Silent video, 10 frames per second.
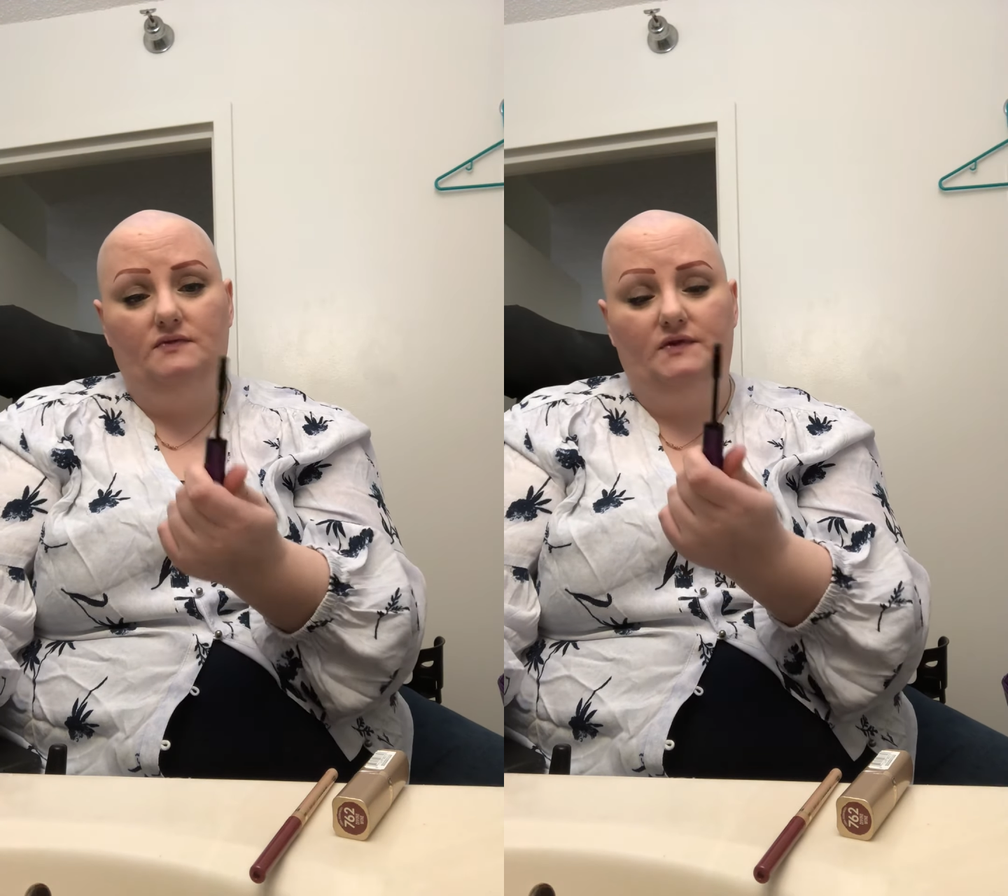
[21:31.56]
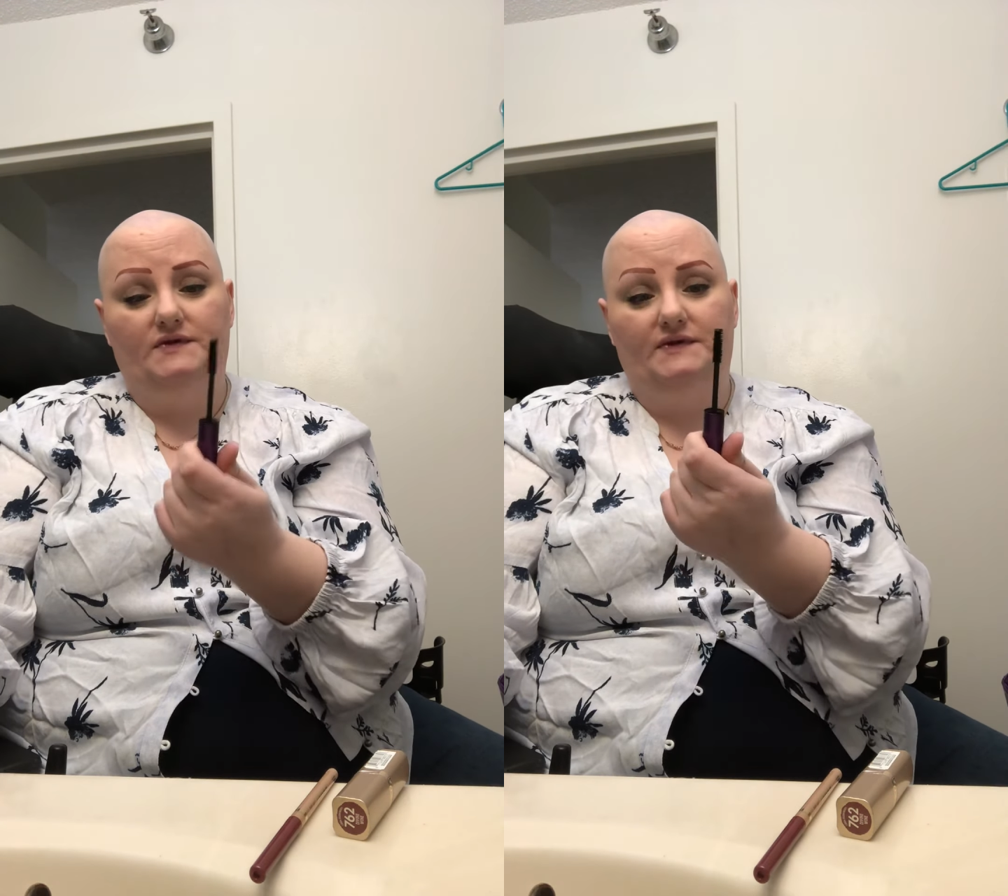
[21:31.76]

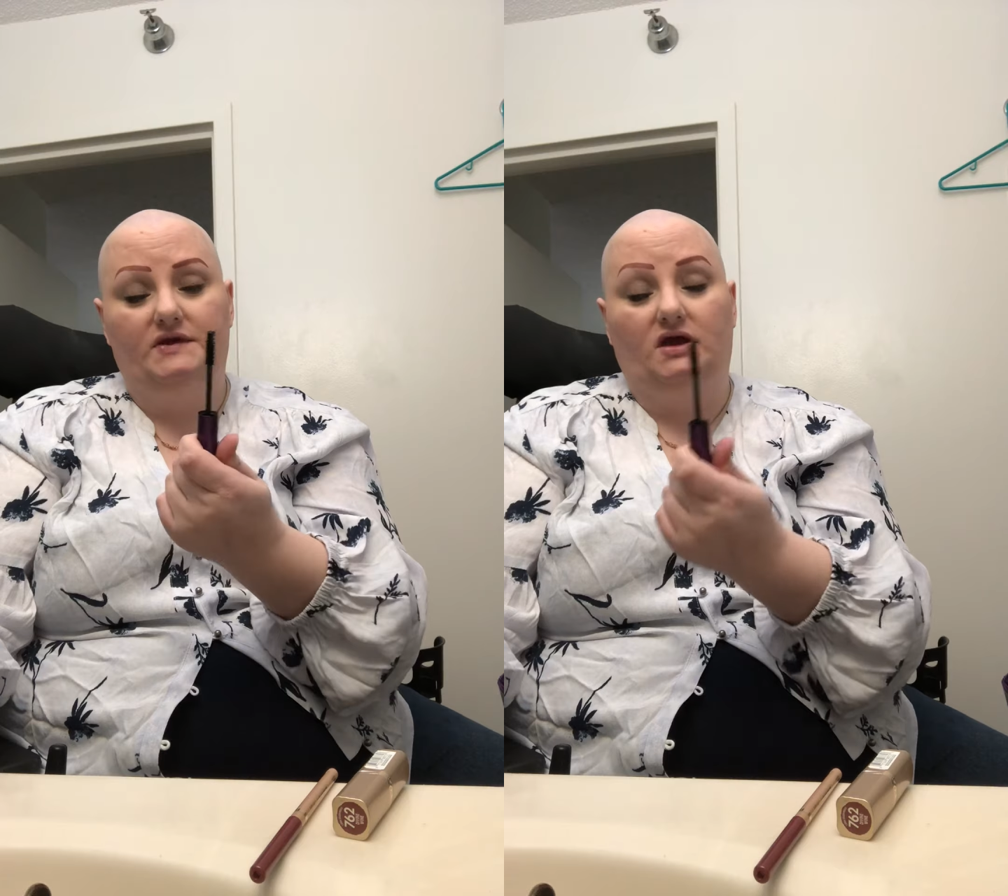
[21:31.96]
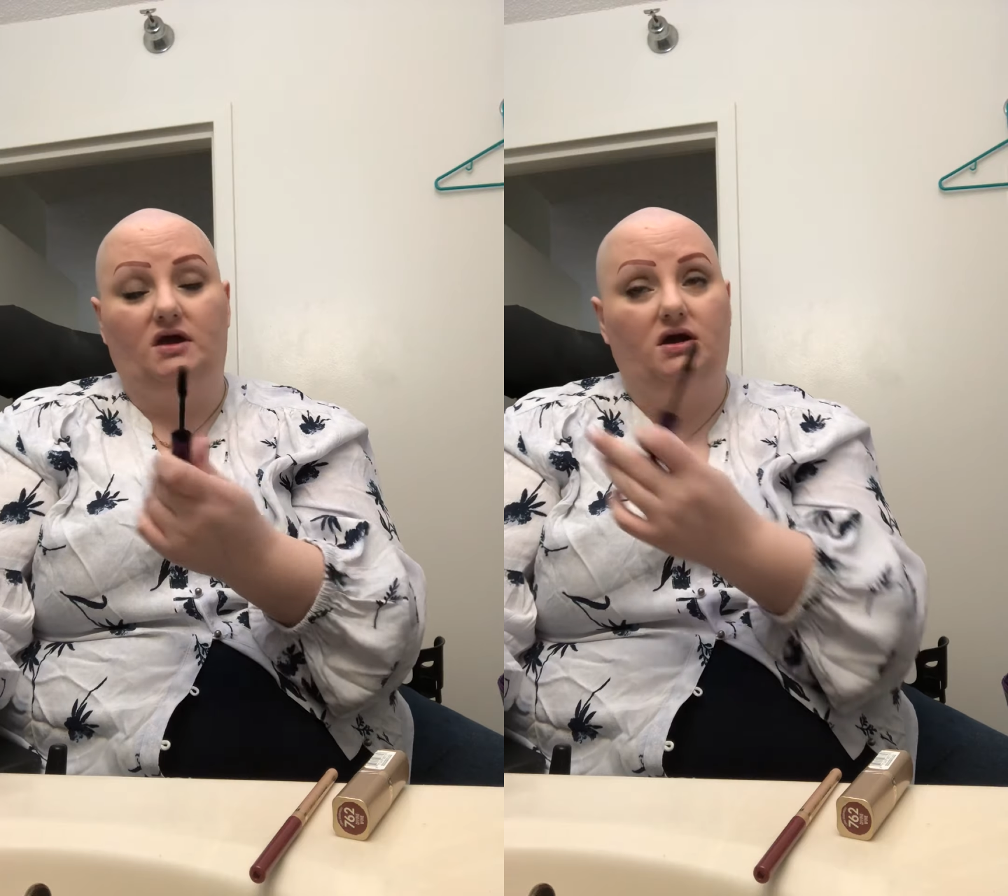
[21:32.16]

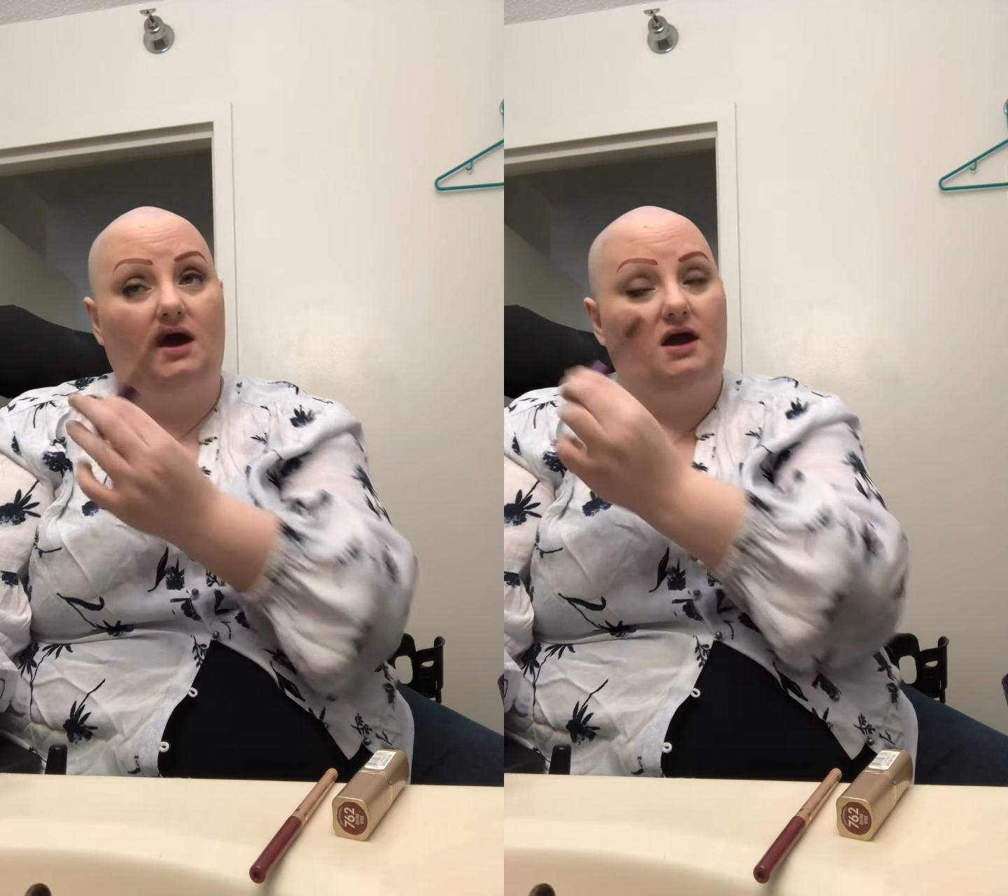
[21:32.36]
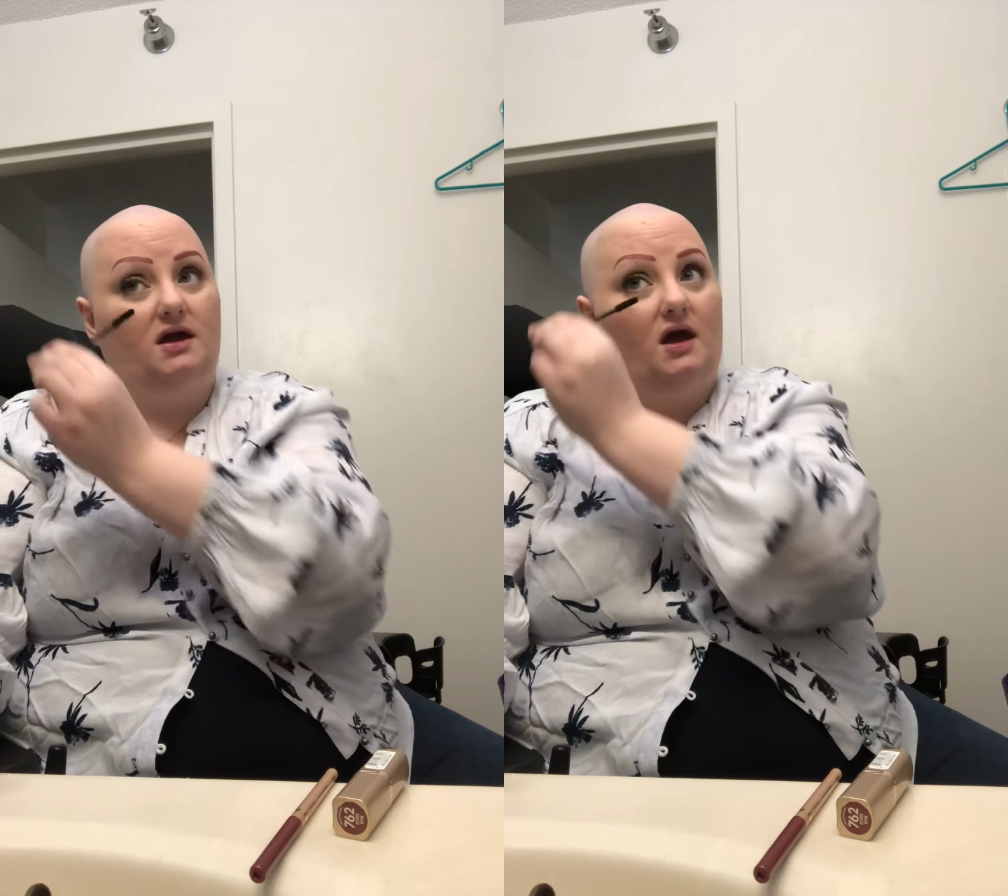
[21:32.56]
stick.
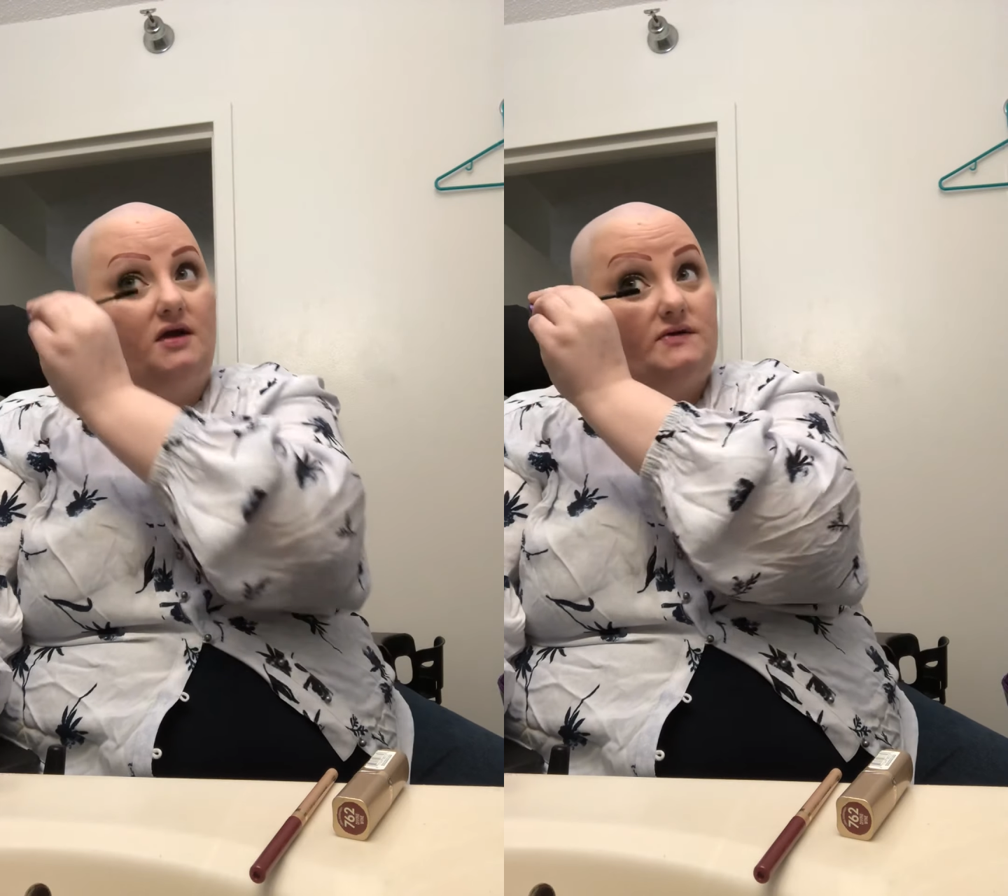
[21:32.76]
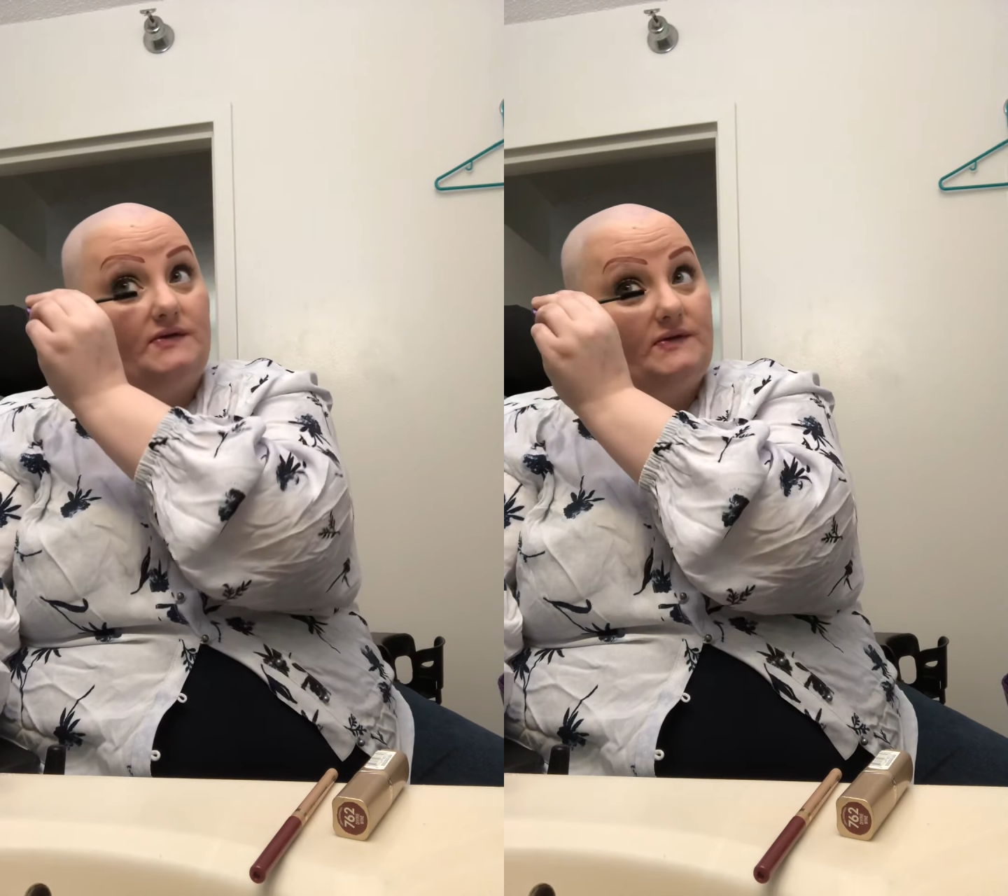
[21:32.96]
I